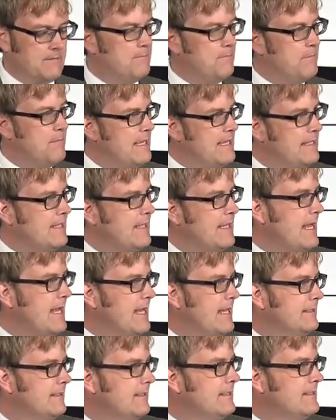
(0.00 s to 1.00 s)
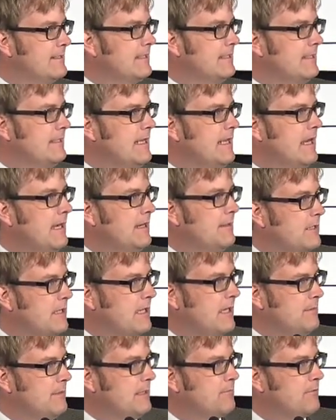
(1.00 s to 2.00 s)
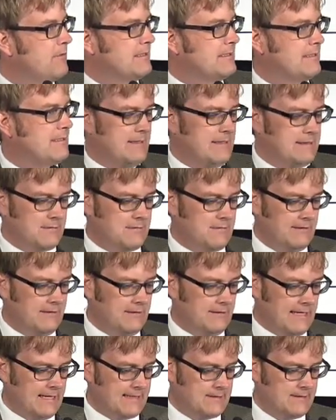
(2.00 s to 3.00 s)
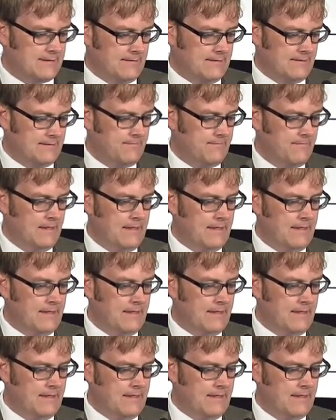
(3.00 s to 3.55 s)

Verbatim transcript: main candidates in the upcoming presidential election,